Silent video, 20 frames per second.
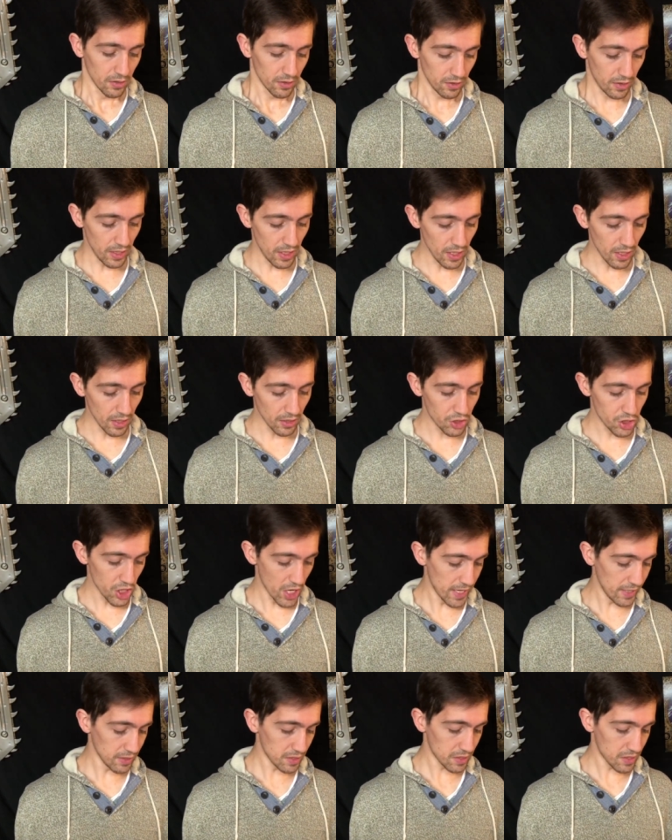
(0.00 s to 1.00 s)
The
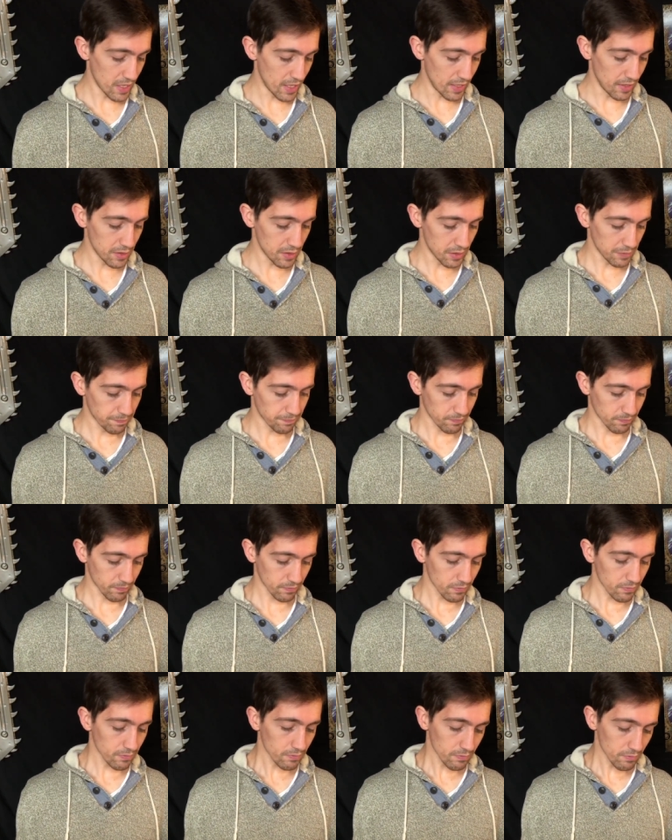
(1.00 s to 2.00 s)
chain snares
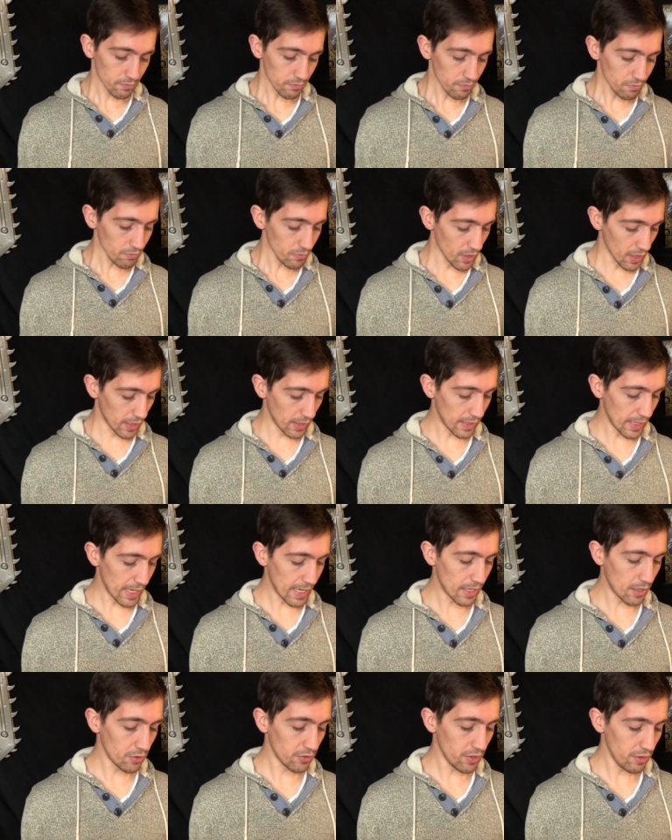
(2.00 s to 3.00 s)

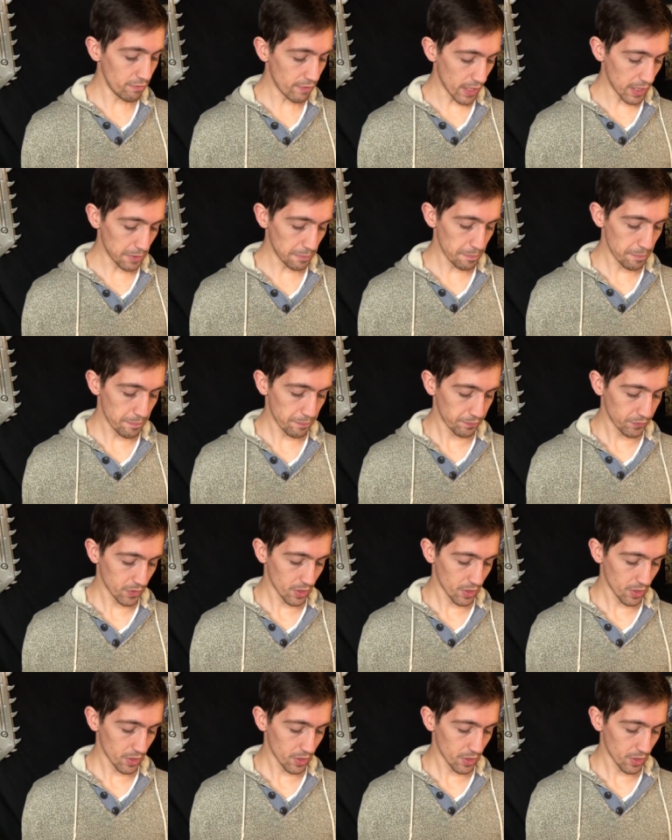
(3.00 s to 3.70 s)
allow the Venom